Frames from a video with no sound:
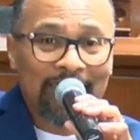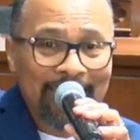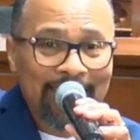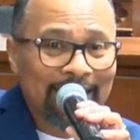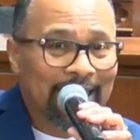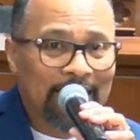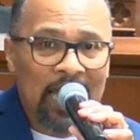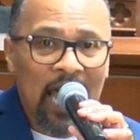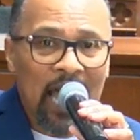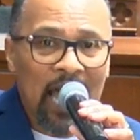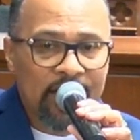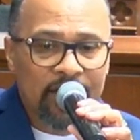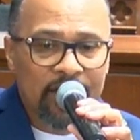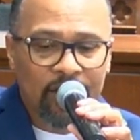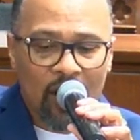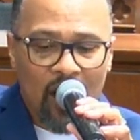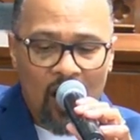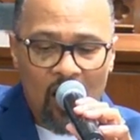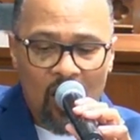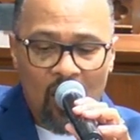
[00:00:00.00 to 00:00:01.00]
not to our
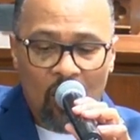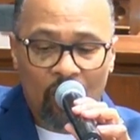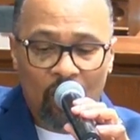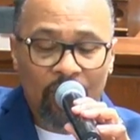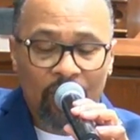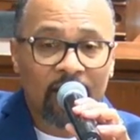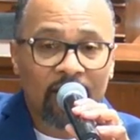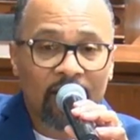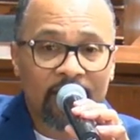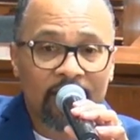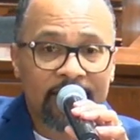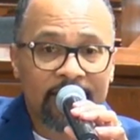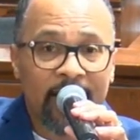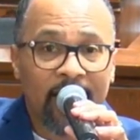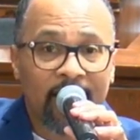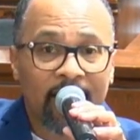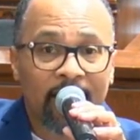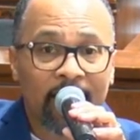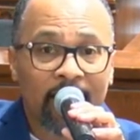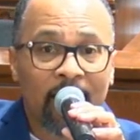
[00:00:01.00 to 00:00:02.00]
own understanding,
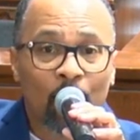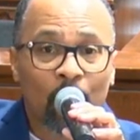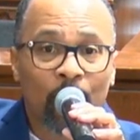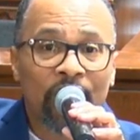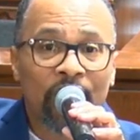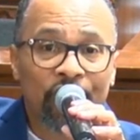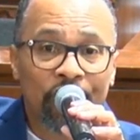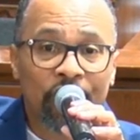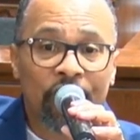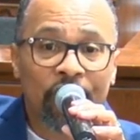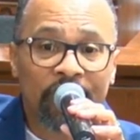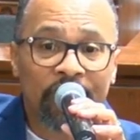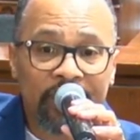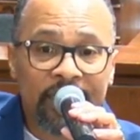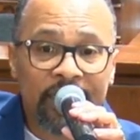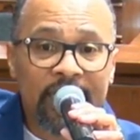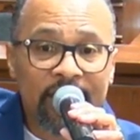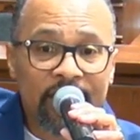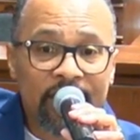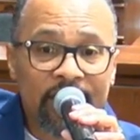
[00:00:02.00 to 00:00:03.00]
that we should
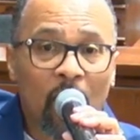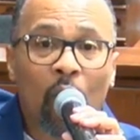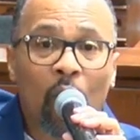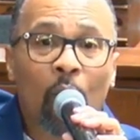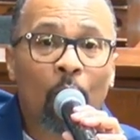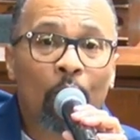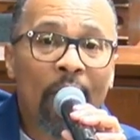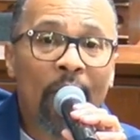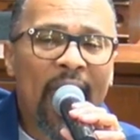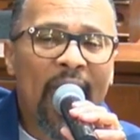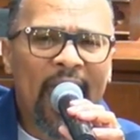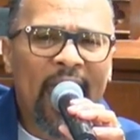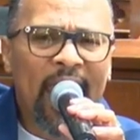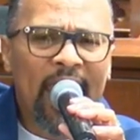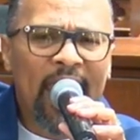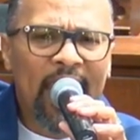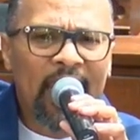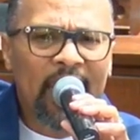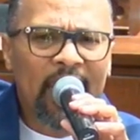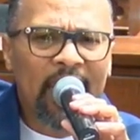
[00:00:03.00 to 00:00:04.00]
disobey
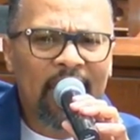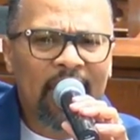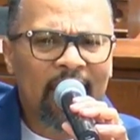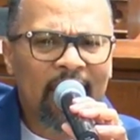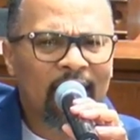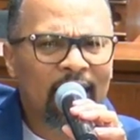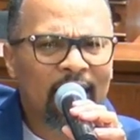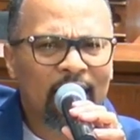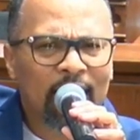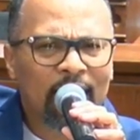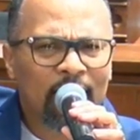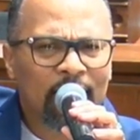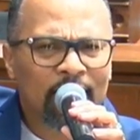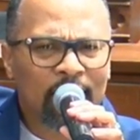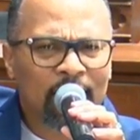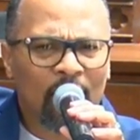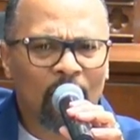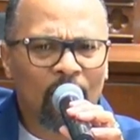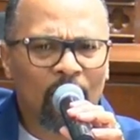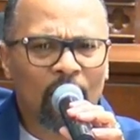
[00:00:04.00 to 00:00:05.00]
the
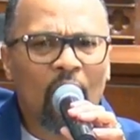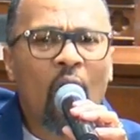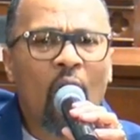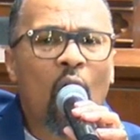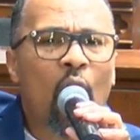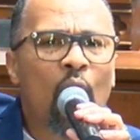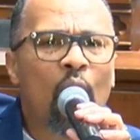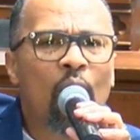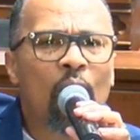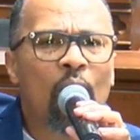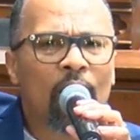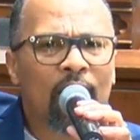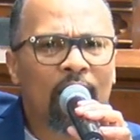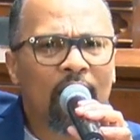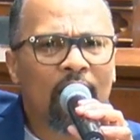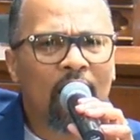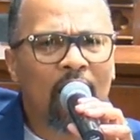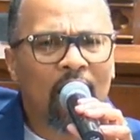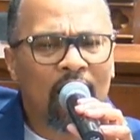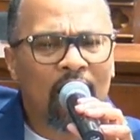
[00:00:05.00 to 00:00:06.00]
law
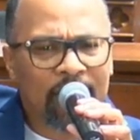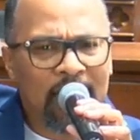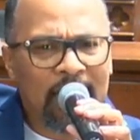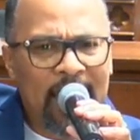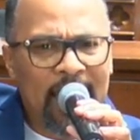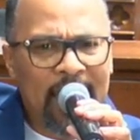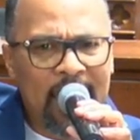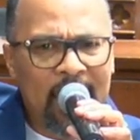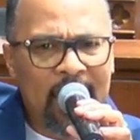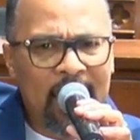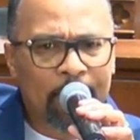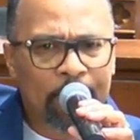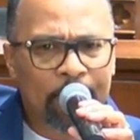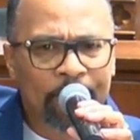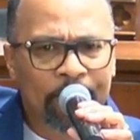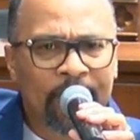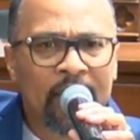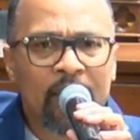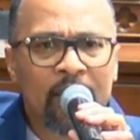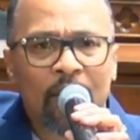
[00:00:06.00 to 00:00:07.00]
of the land.
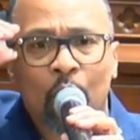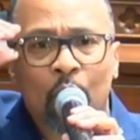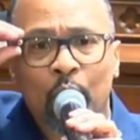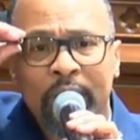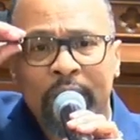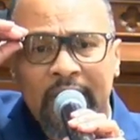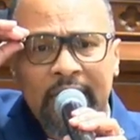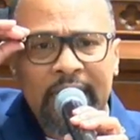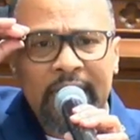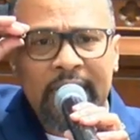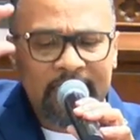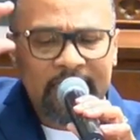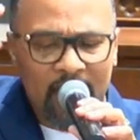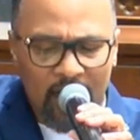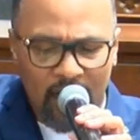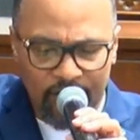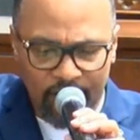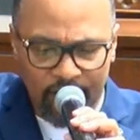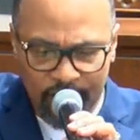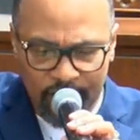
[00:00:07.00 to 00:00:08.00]
We need to
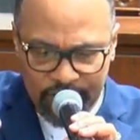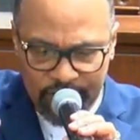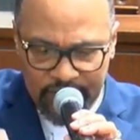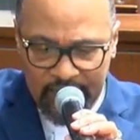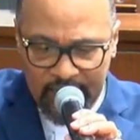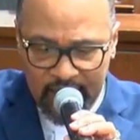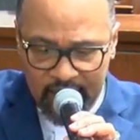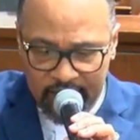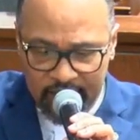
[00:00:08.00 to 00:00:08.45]
understand that